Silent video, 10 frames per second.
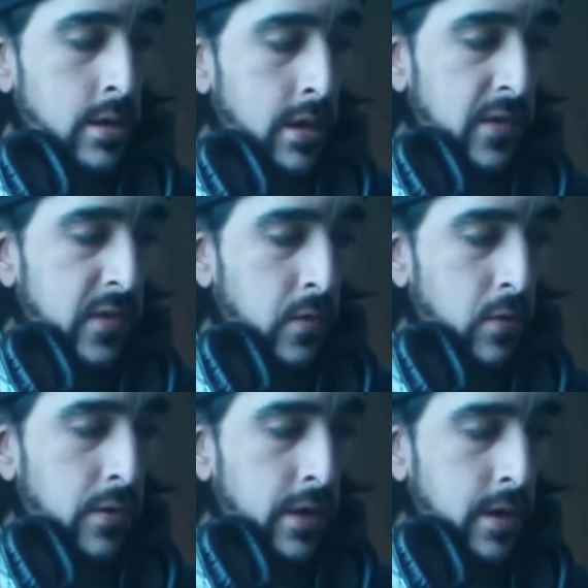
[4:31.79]
I
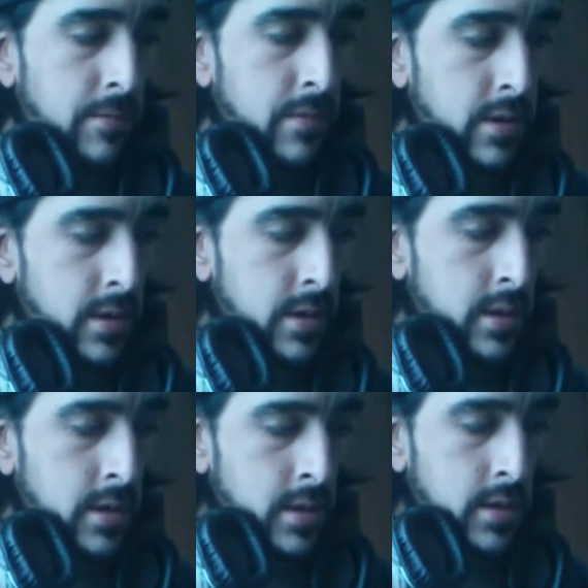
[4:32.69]
store them
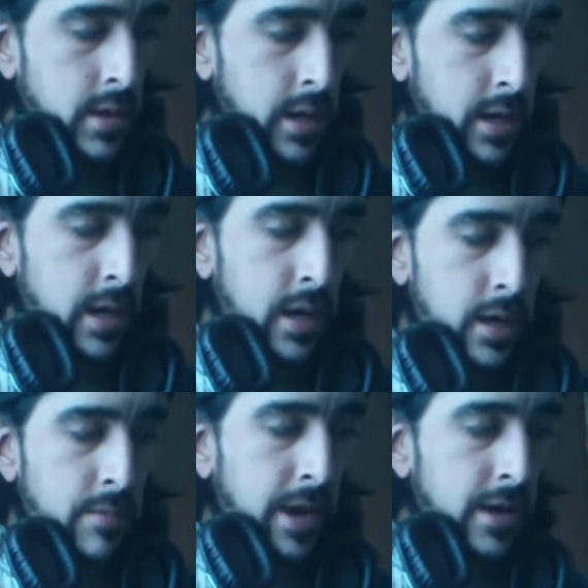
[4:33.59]

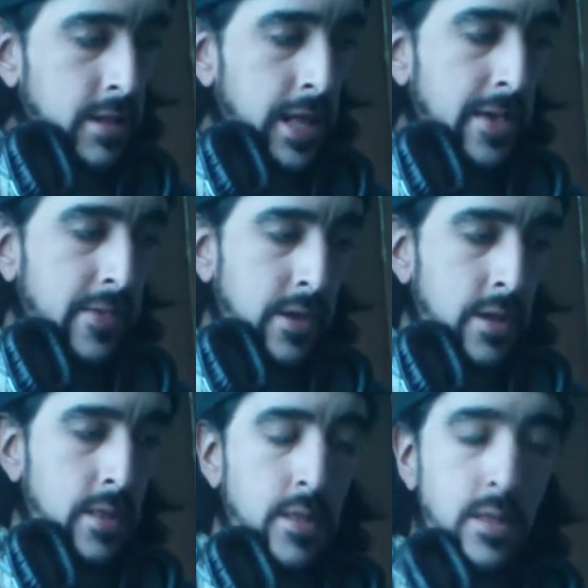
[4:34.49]
in my closet